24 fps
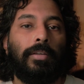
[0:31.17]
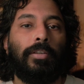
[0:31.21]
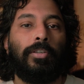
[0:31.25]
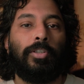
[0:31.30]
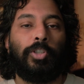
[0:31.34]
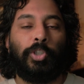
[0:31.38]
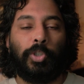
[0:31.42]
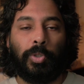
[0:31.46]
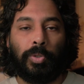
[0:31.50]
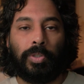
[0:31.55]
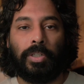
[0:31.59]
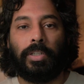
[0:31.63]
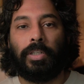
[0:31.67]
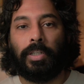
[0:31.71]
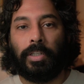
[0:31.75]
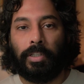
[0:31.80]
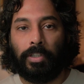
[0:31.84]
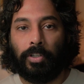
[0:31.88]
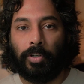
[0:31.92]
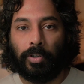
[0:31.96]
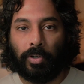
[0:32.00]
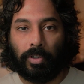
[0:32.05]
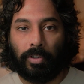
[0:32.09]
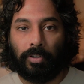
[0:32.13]
shoot it in
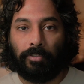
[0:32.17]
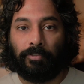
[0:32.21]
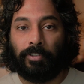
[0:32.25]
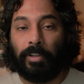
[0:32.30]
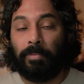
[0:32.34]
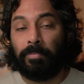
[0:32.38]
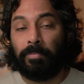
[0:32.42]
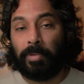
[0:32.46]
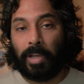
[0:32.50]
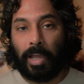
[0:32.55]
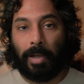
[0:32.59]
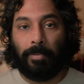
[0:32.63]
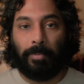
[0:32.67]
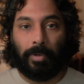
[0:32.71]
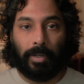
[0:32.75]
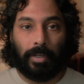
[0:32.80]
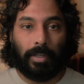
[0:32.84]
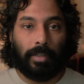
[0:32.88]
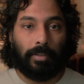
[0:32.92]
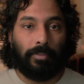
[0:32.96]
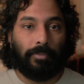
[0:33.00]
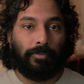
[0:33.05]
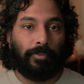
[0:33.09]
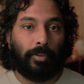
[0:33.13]
your film
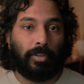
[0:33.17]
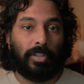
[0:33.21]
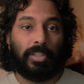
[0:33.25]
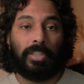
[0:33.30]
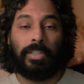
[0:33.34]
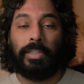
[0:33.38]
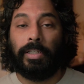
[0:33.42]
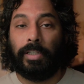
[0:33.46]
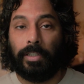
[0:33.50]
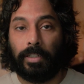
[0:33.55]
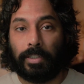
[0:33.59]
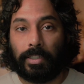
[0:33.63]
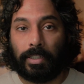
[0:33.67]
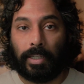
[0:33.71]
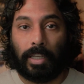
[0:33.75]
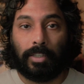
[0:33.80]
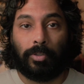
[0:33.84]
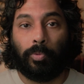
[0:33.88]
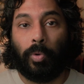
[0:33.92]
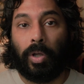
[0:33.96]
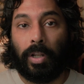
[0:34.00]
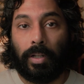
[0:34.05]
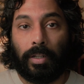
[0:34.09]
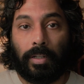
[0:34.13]
camera for stills as
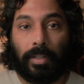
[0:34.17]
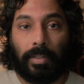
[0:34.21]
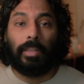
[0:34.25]
well.